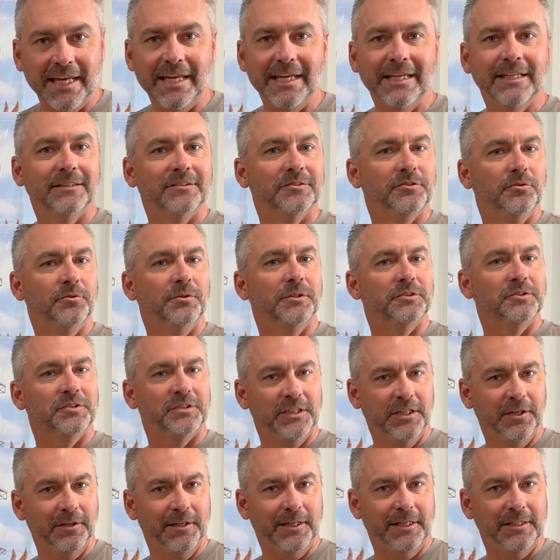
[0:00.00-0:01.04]
he is doing a
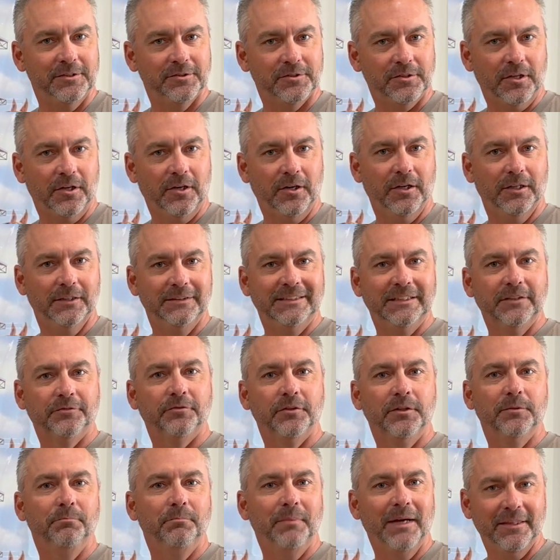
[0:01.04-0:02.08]
series on
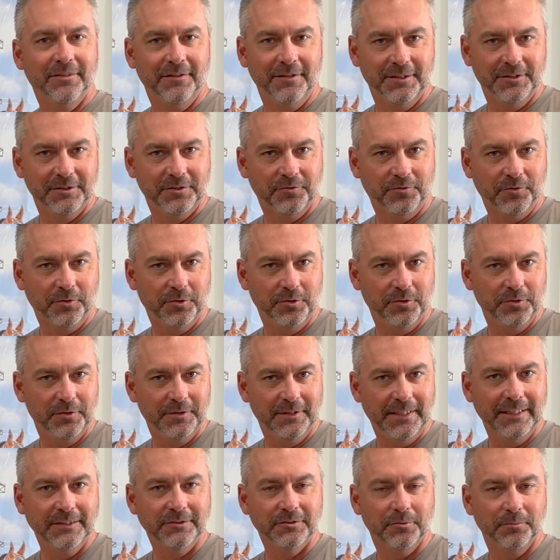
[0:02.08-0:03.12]
different methods for doing
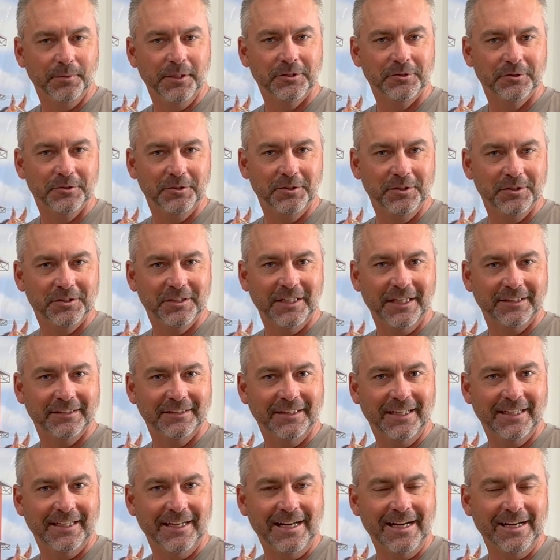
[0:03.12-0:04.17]
that, so make sure you check
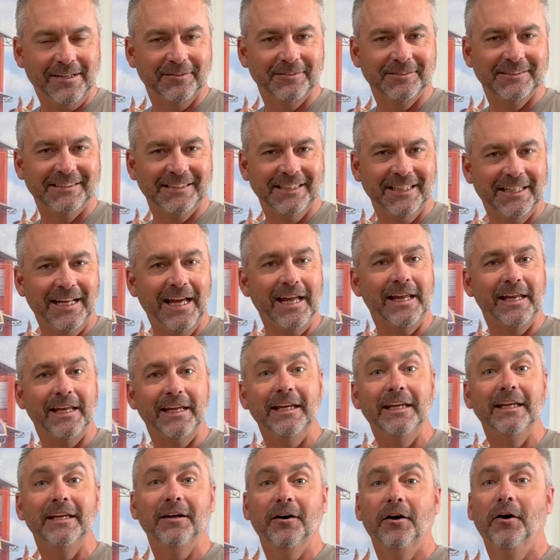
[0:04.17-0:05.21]
that out today
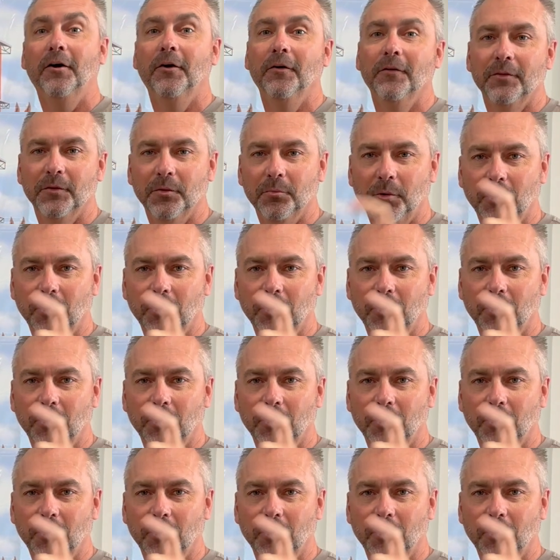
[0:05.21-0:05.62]
on The